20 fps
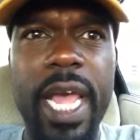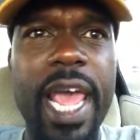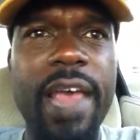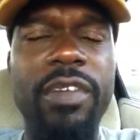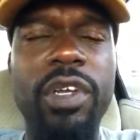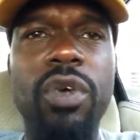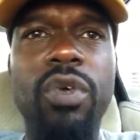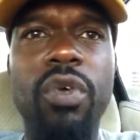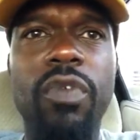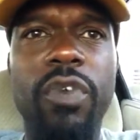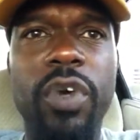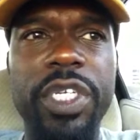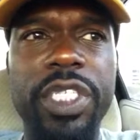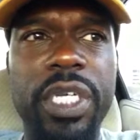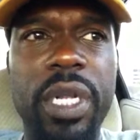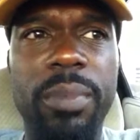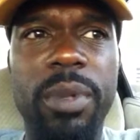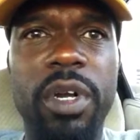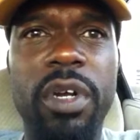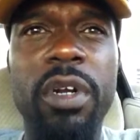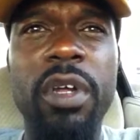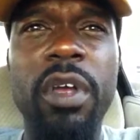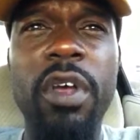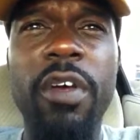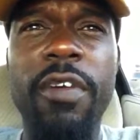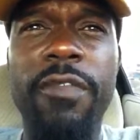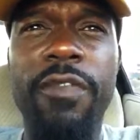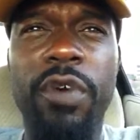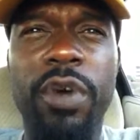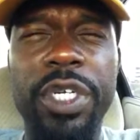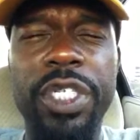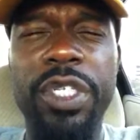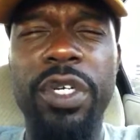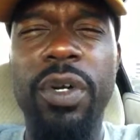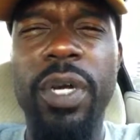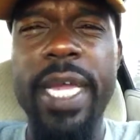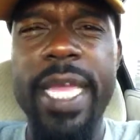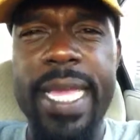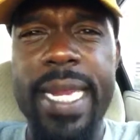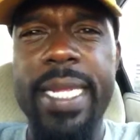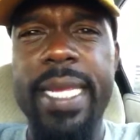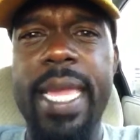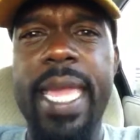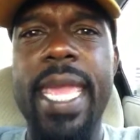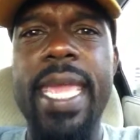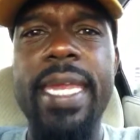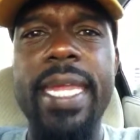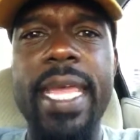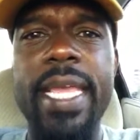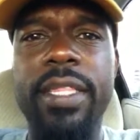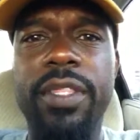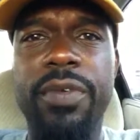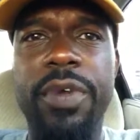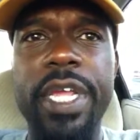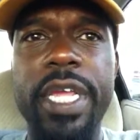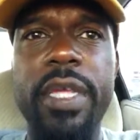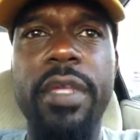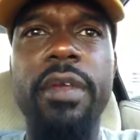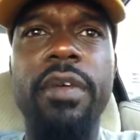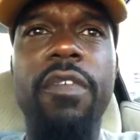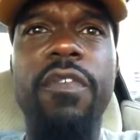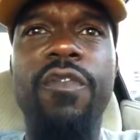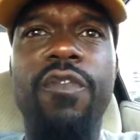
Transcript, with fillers: I have a Google Voice number, four oh eight, eight eight three,